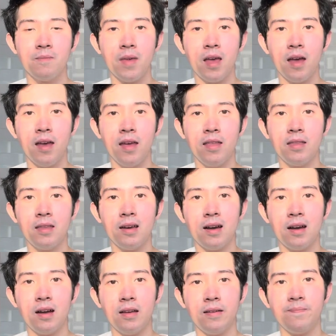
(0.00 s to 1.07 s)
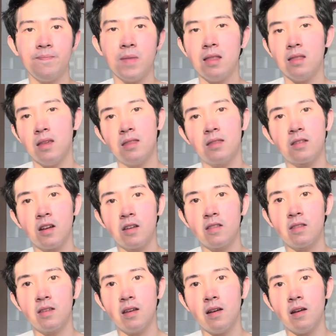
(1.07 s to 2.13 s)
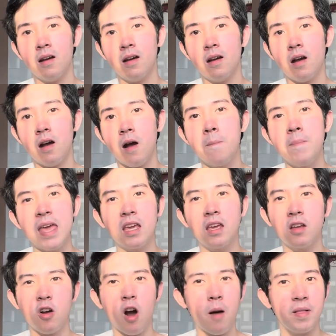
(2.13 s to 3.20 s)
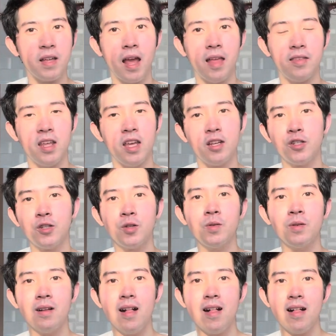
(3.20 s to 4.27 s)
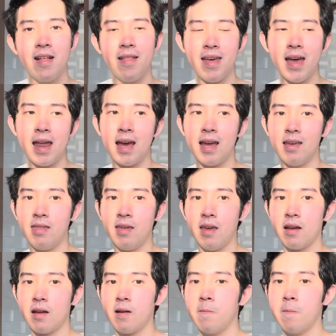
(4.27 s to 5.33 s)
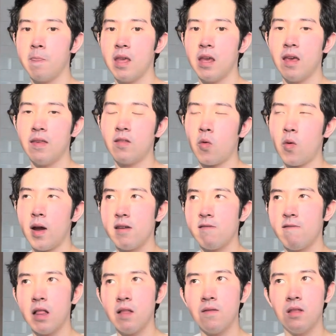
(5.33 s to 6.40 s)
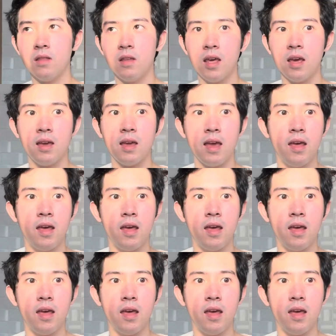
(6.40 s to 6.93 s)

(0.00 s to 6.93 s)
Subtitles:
And it's just a big, complicated issue that I think is quite relevant today.